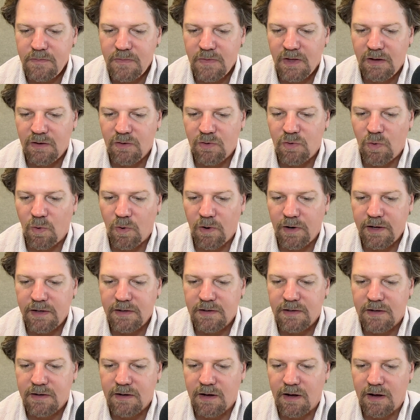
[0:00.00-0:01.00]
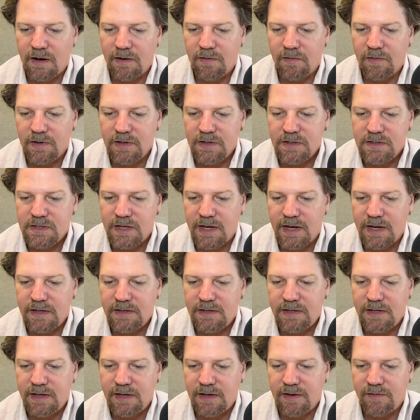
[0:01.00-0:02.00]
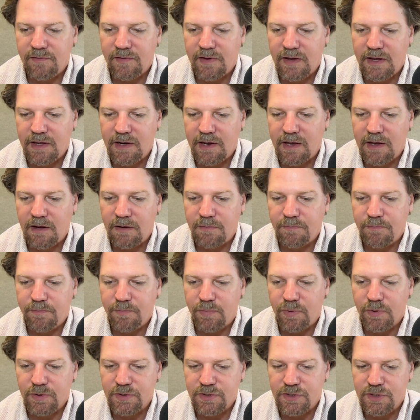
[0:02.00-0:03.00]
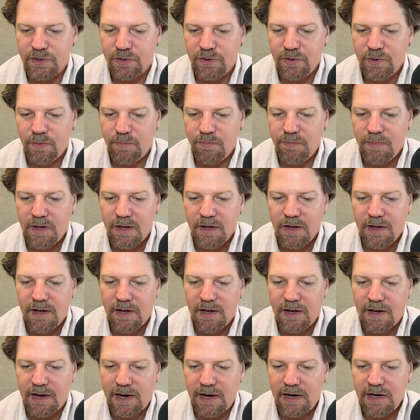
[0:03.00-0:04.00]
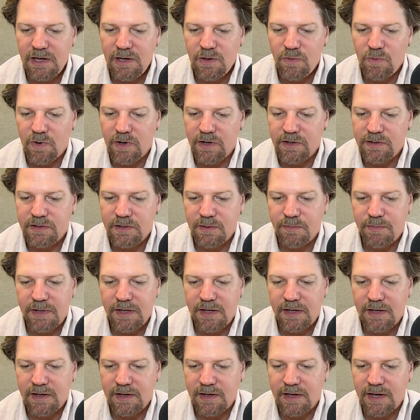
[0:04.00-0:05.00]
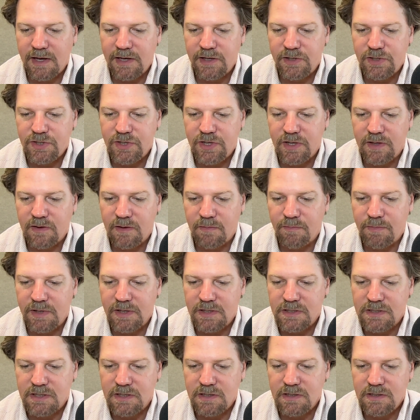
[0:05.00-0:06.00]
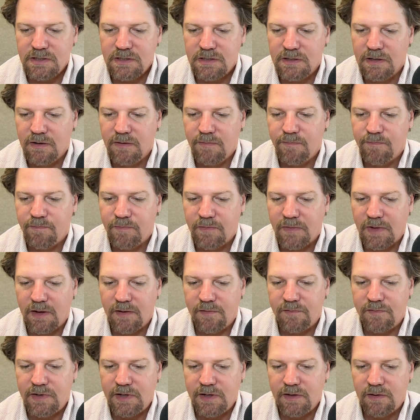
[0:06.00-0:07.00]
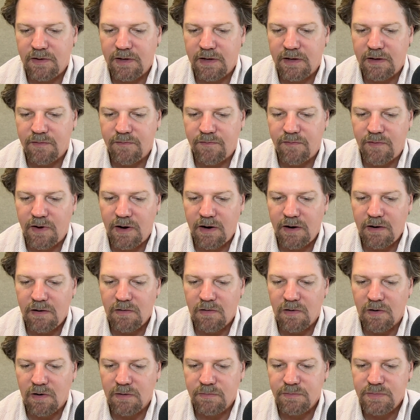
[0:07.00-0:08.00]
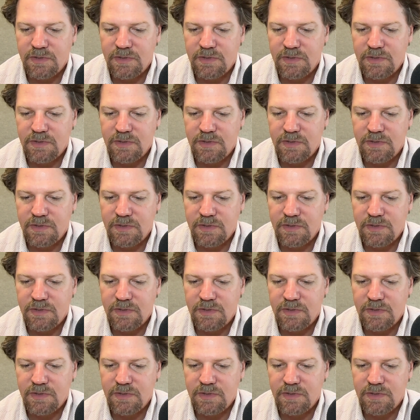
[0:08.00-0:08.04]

According to Congress, ATF cannot presume anyone to be engaged in the business of dealing in firearms